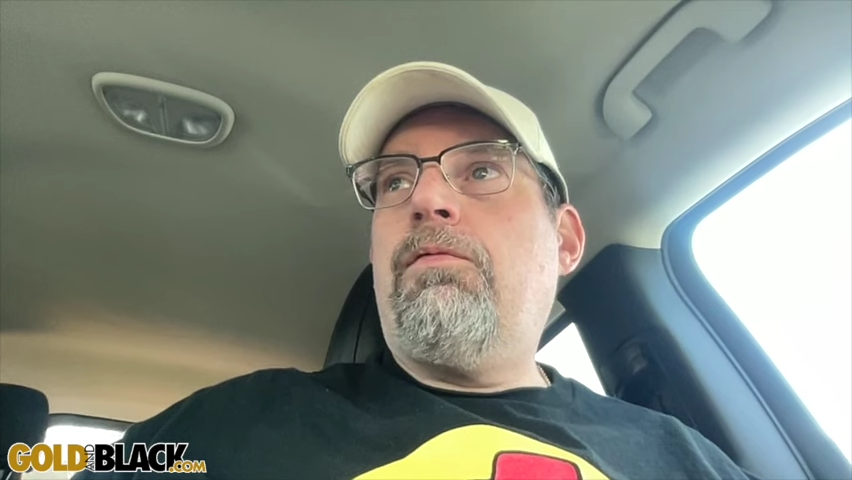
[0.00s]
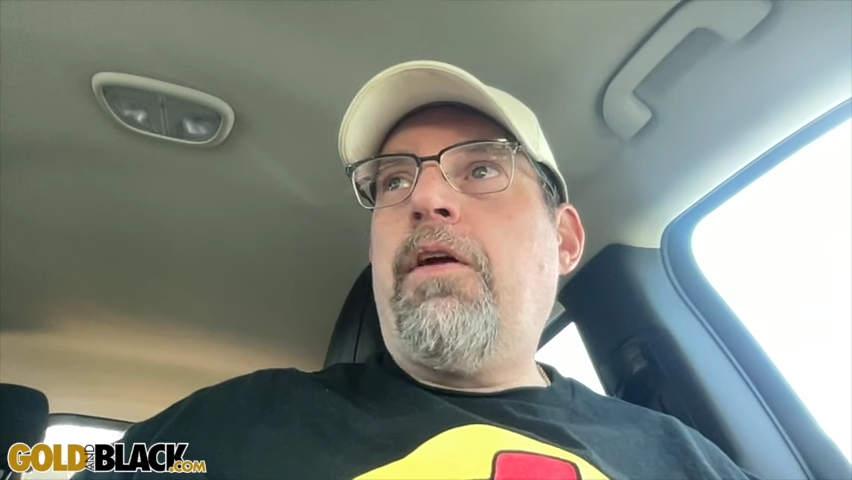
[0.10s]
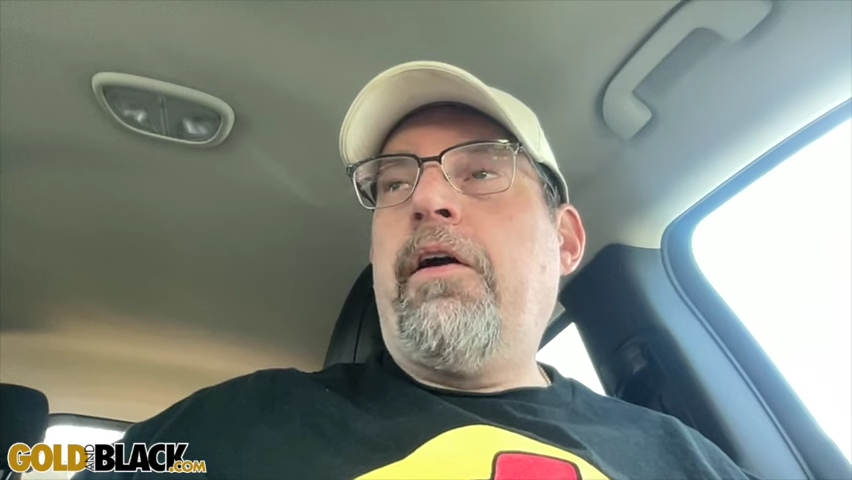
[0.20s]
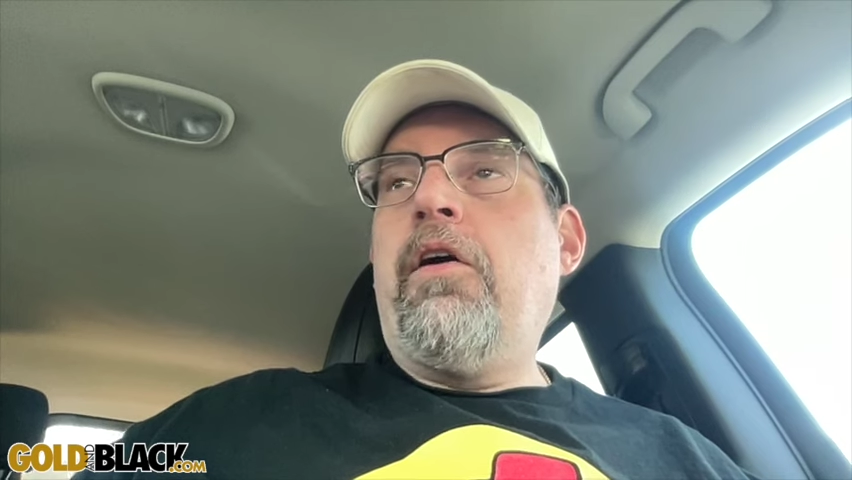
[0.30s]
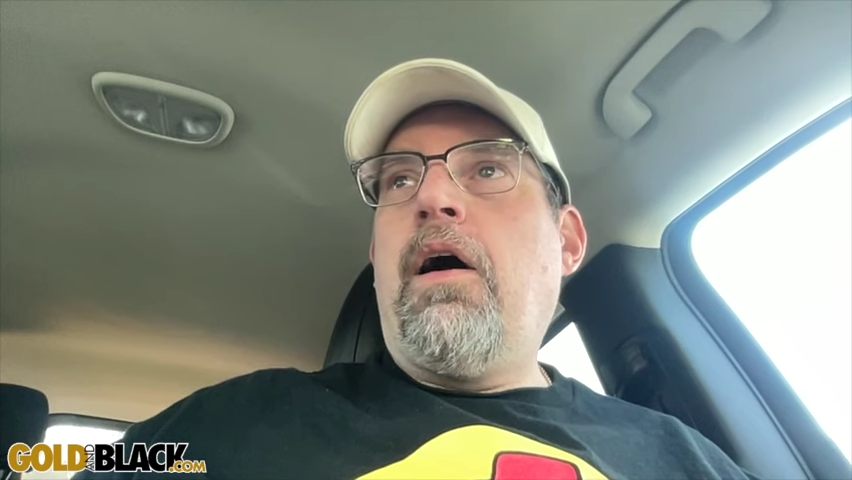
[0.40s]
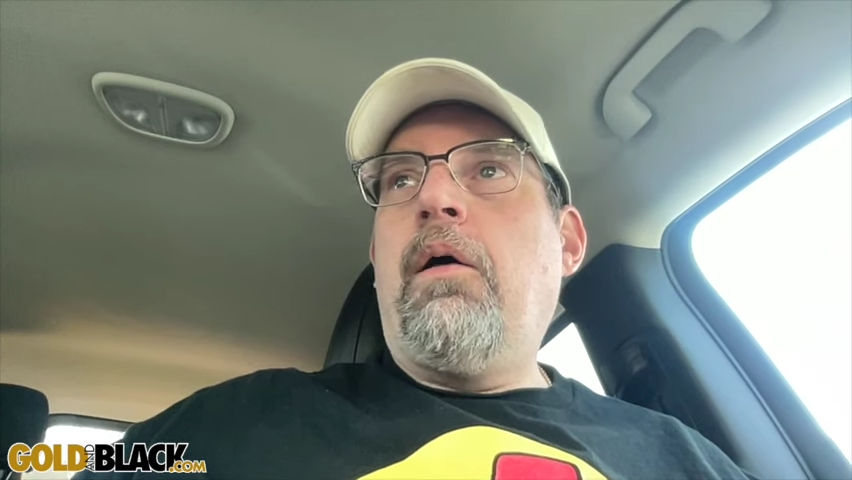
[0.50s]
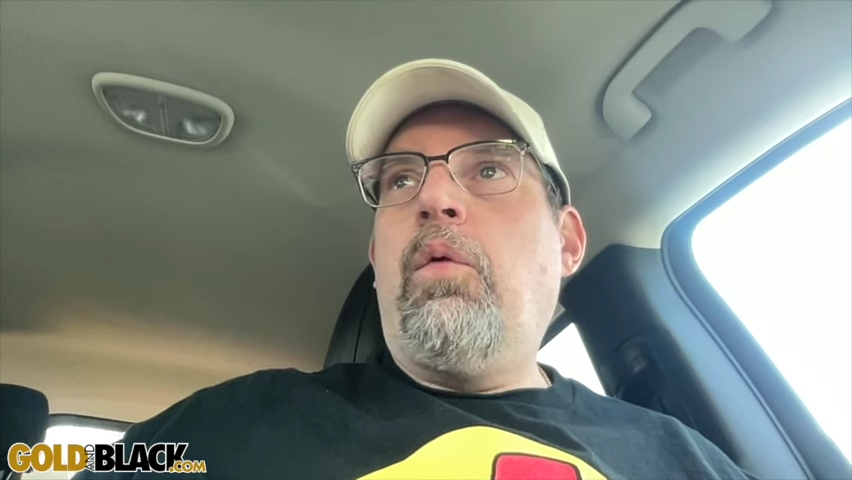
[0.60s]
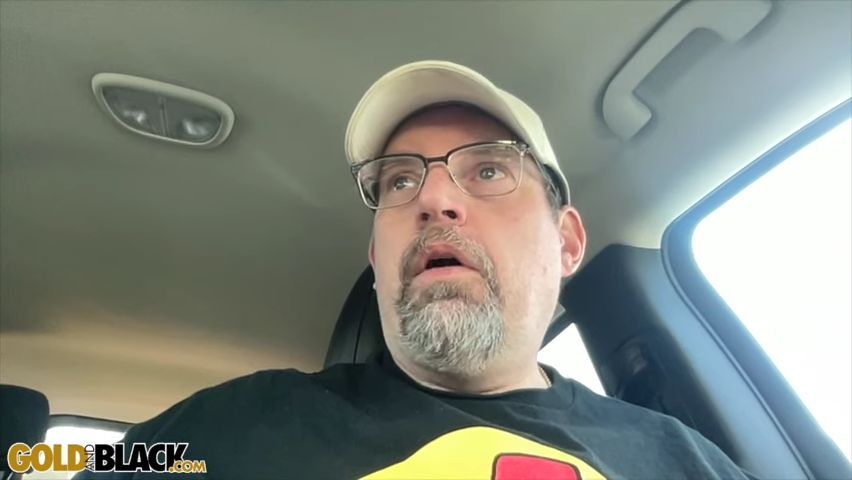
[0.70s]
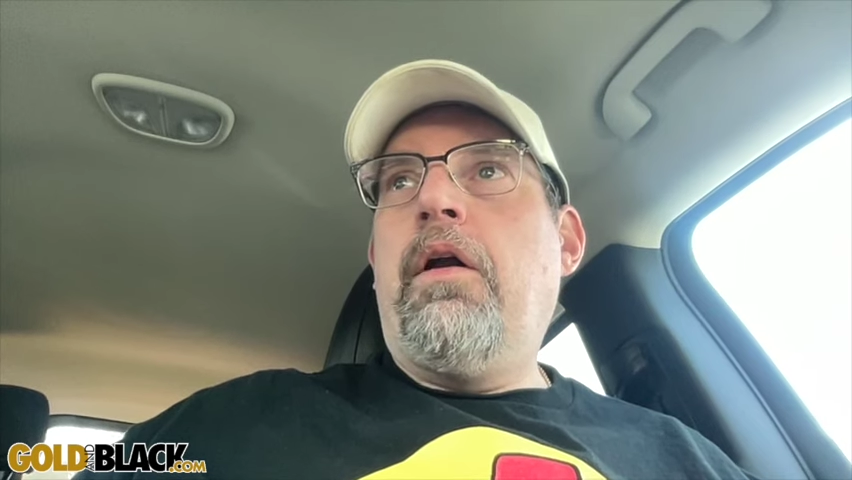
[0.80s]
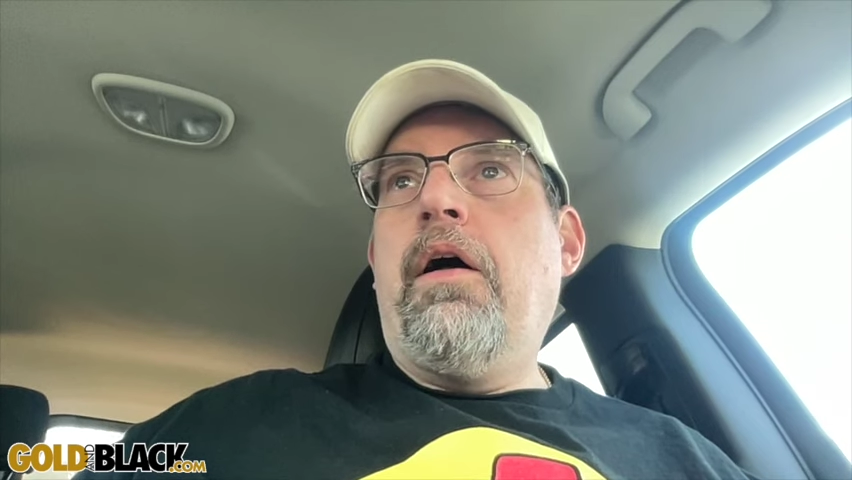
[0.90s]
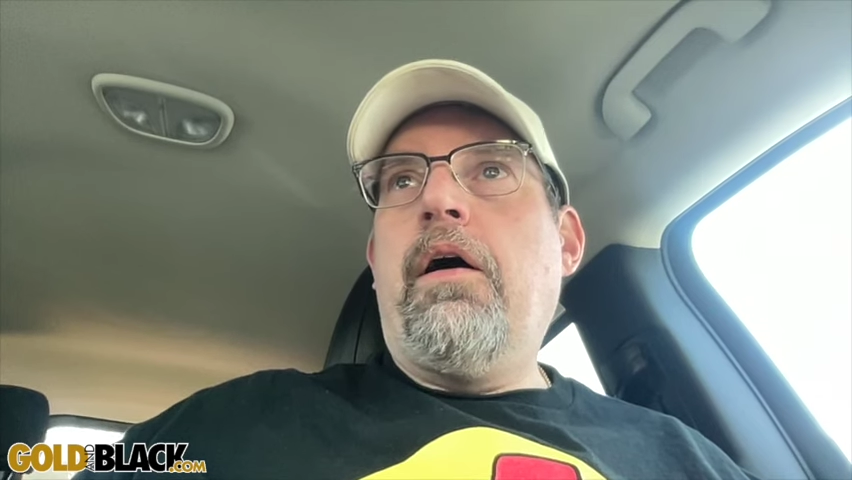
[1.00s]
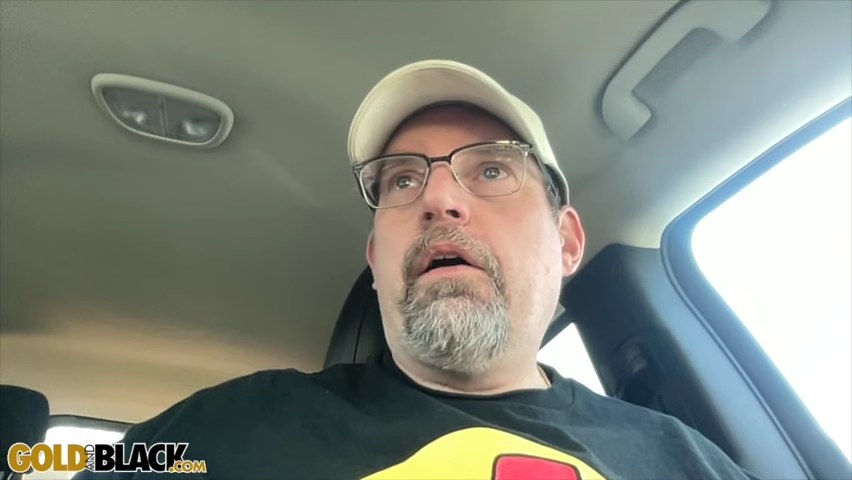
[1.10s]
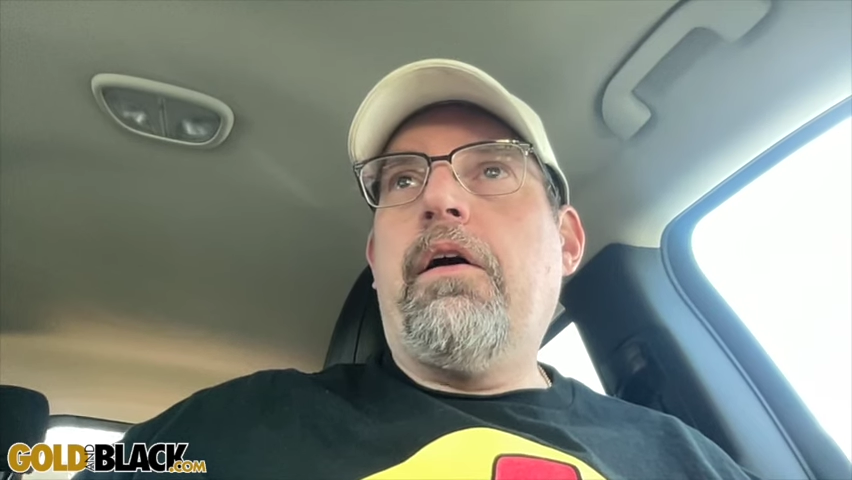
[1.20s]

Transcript: figured I would uh,